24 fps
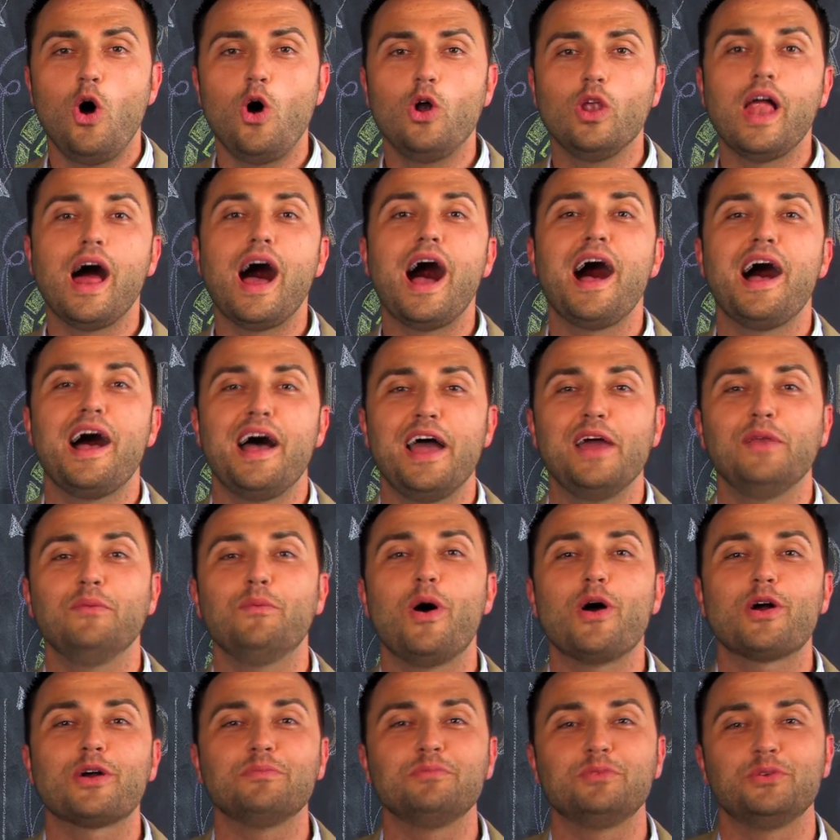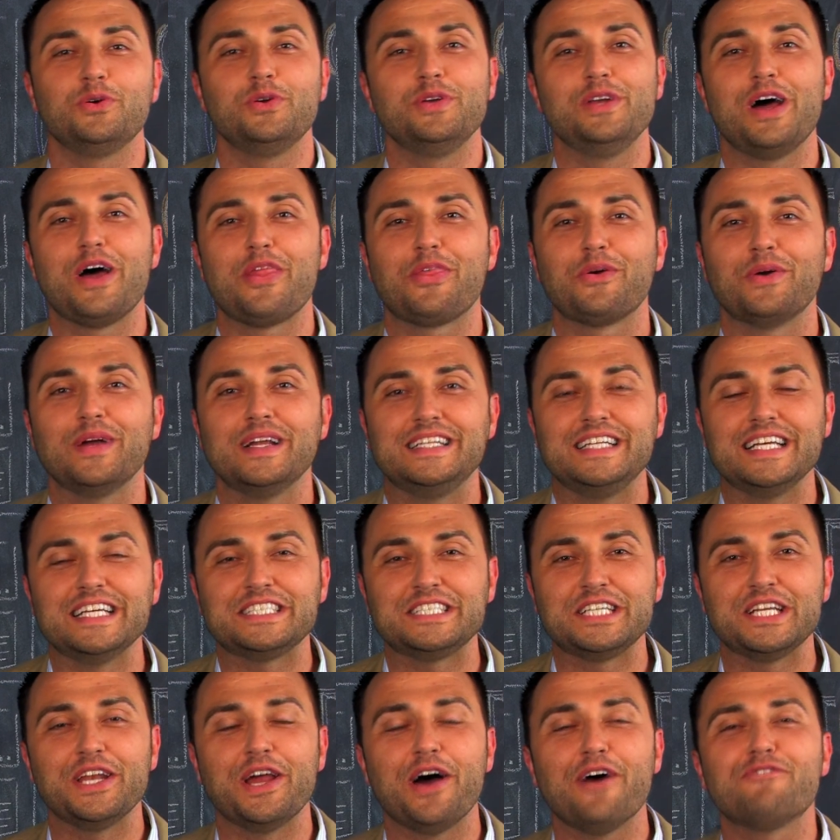Hola, and welcome to another
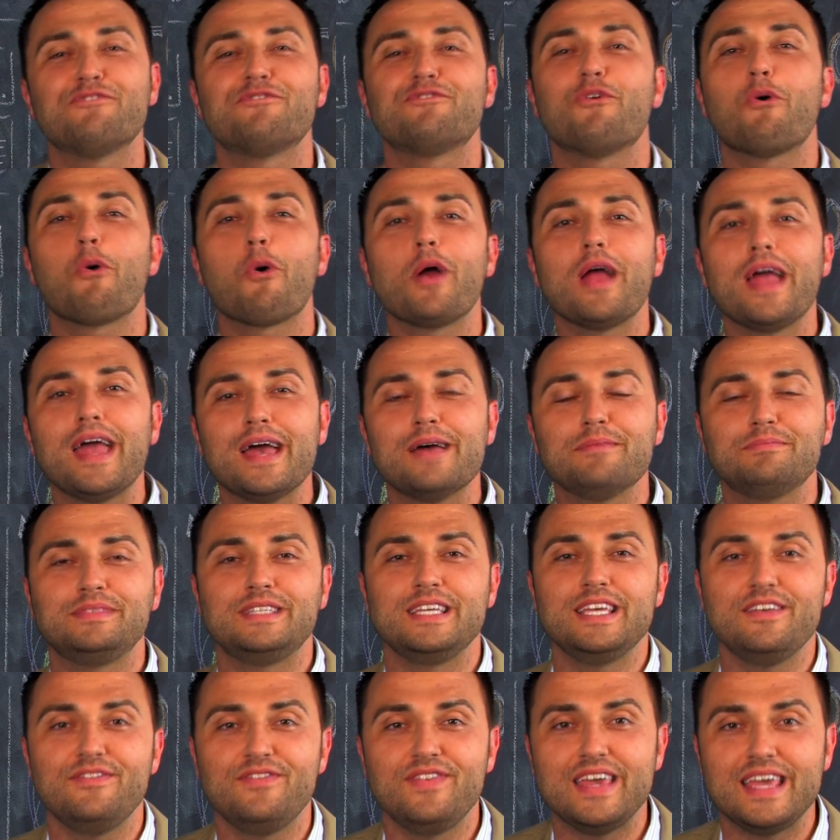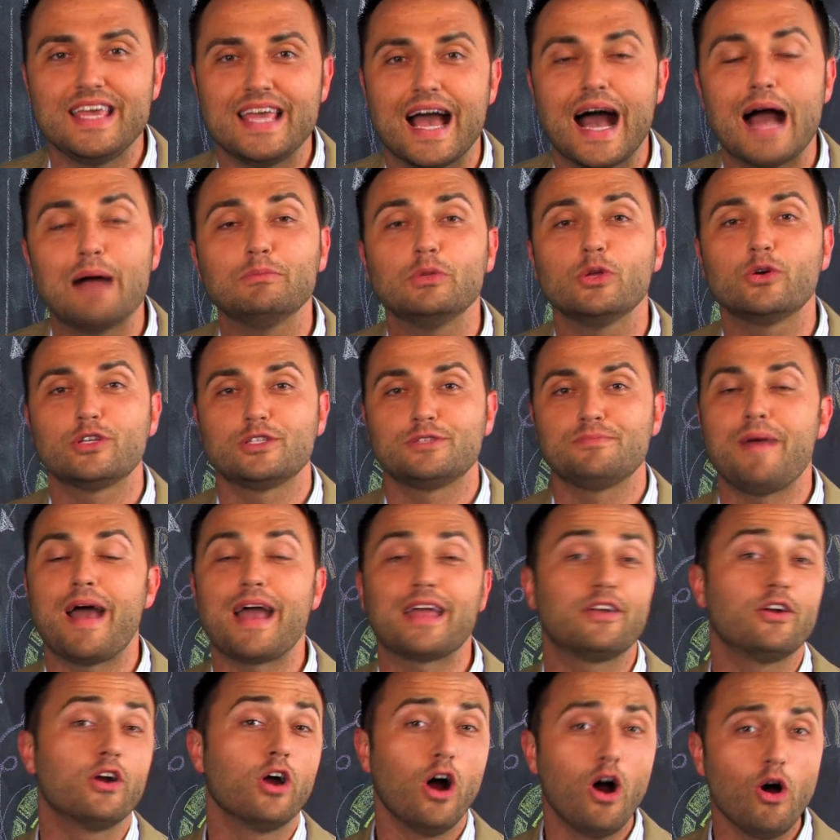edition of 4AM TV. I'm Lucas
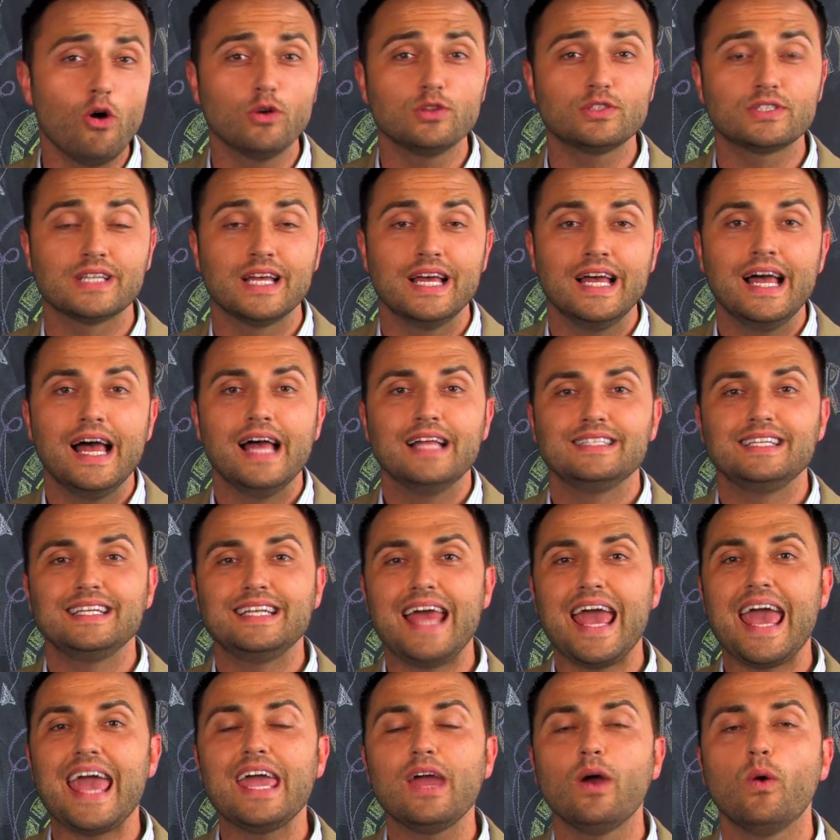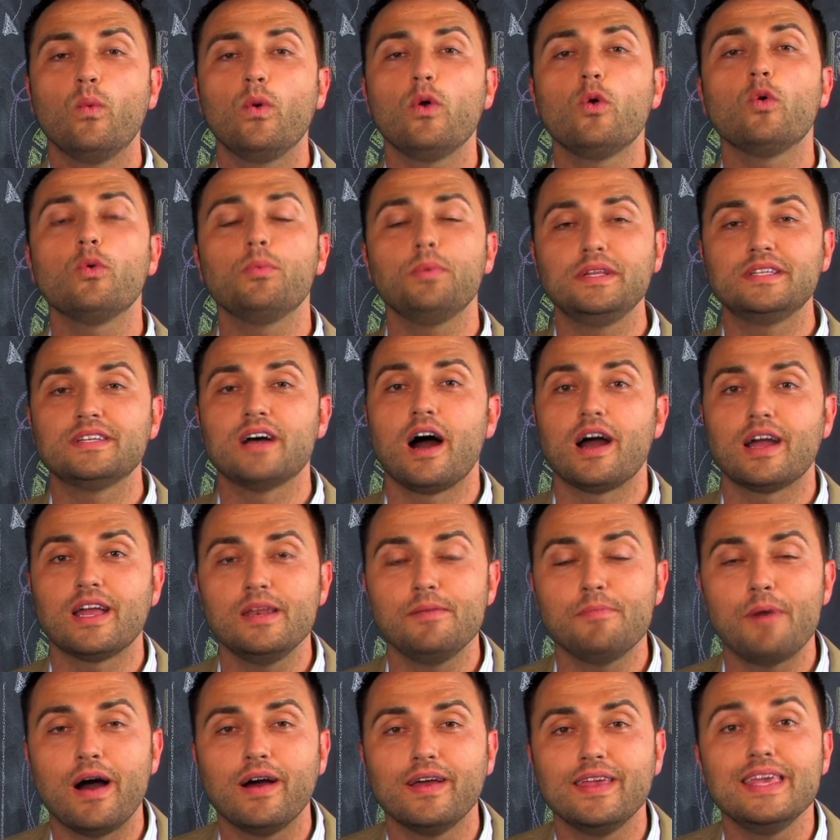Mack, your host. Today, we will be talking
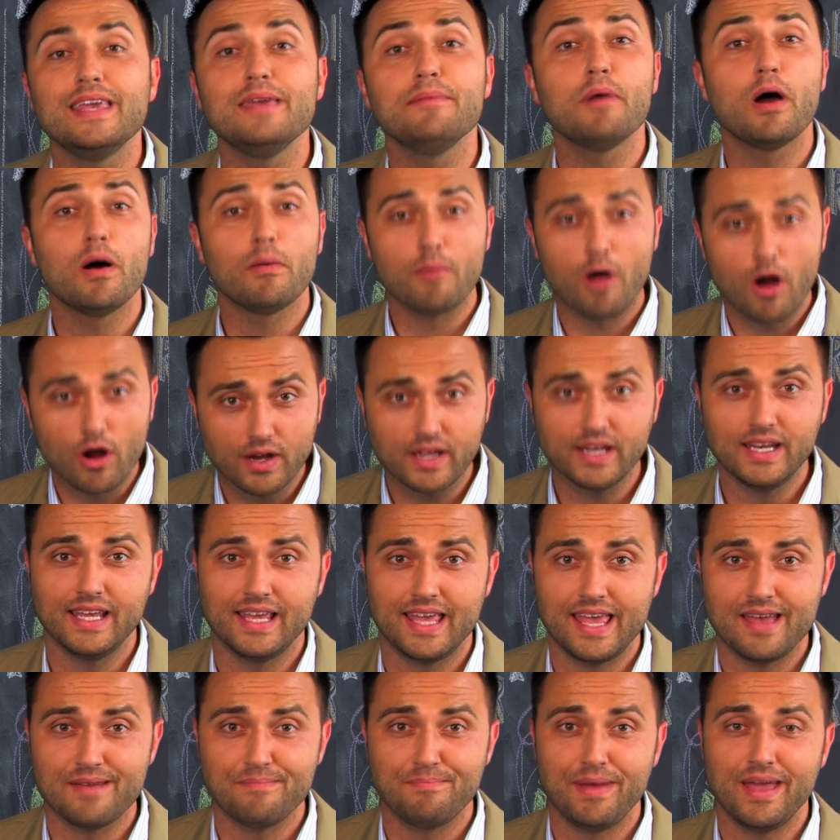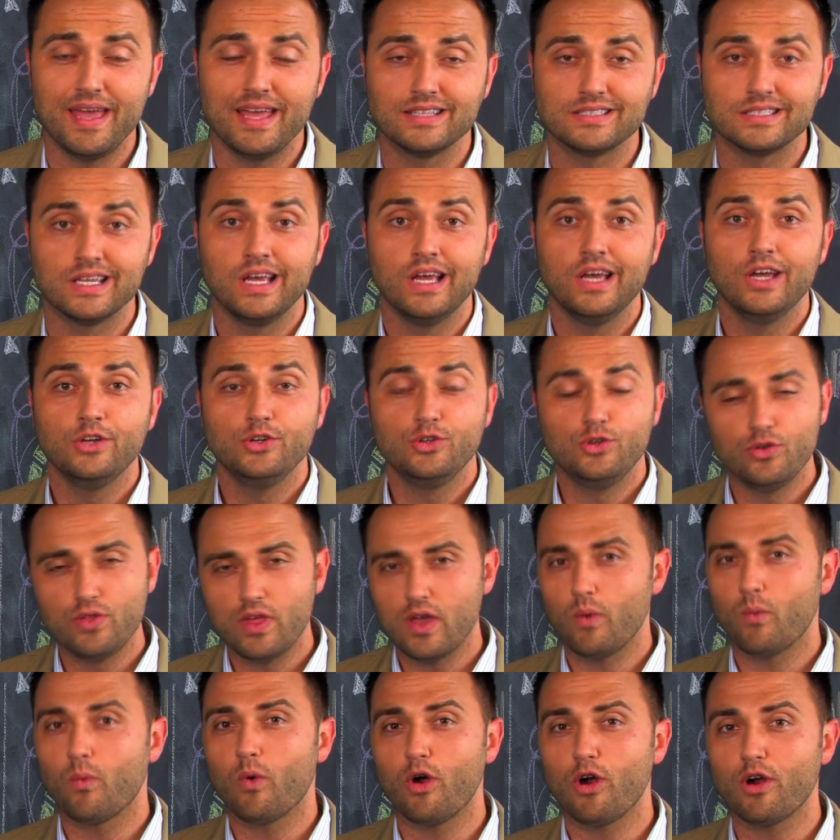about email marketing campaigns. Do
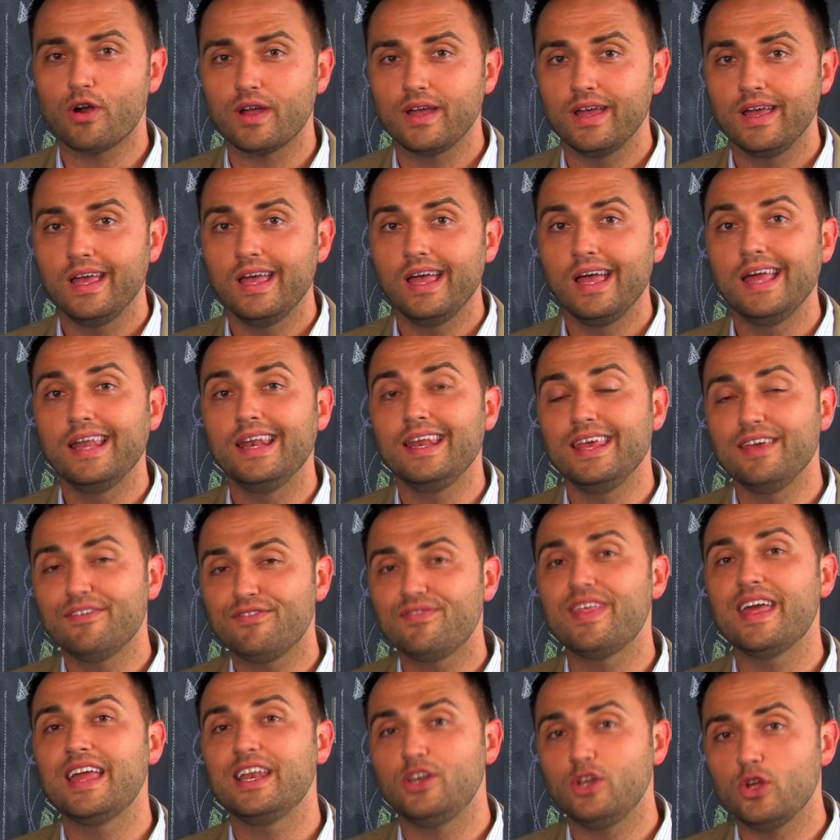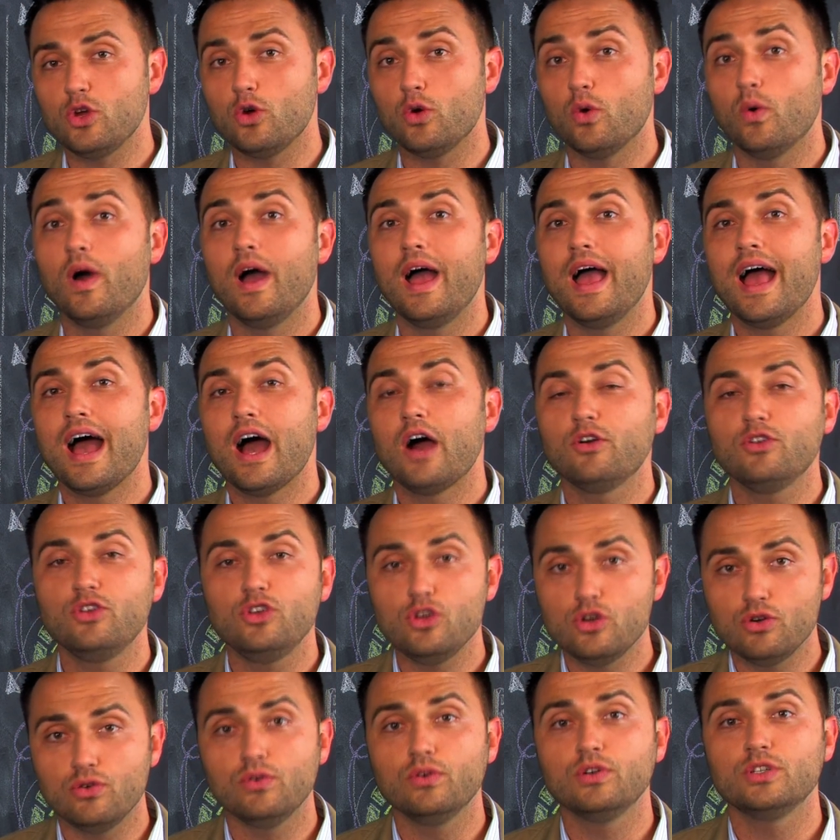they work? And if they do, how
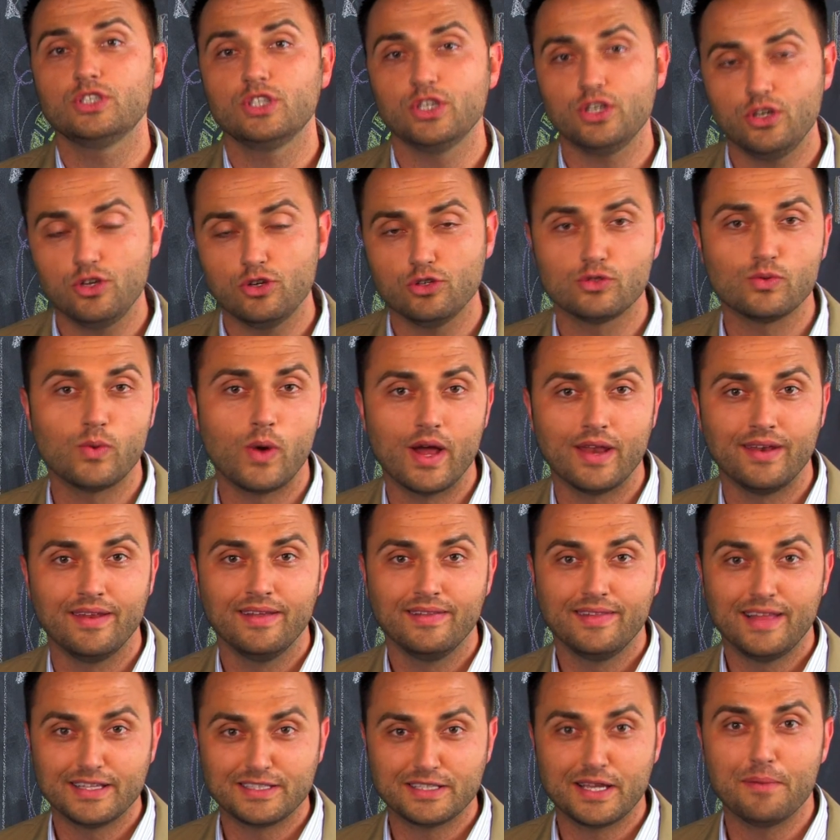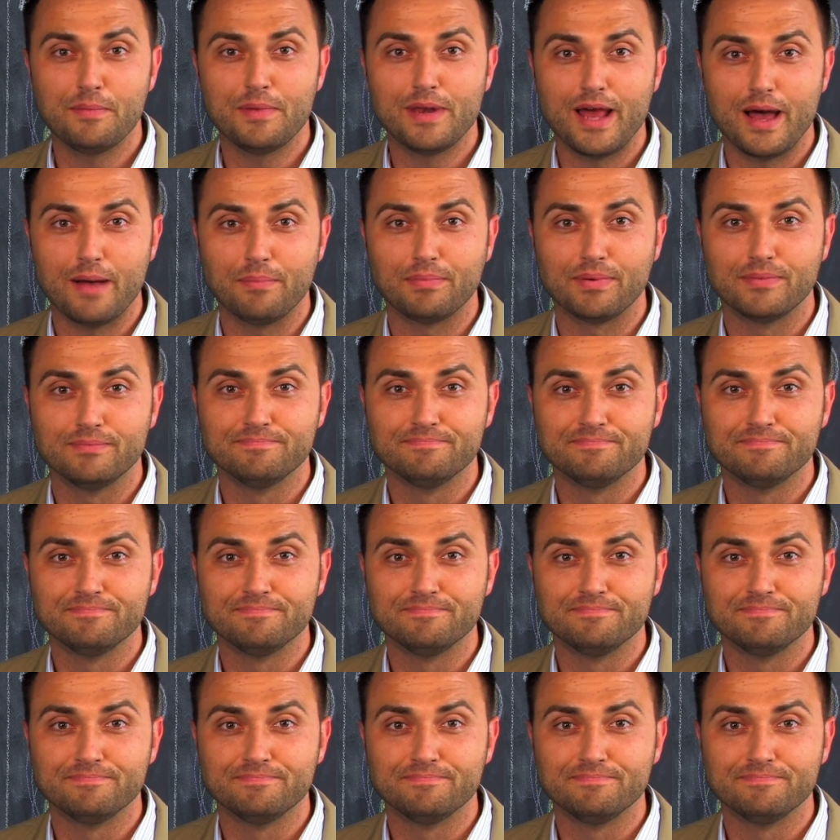you should use one. That's coming up.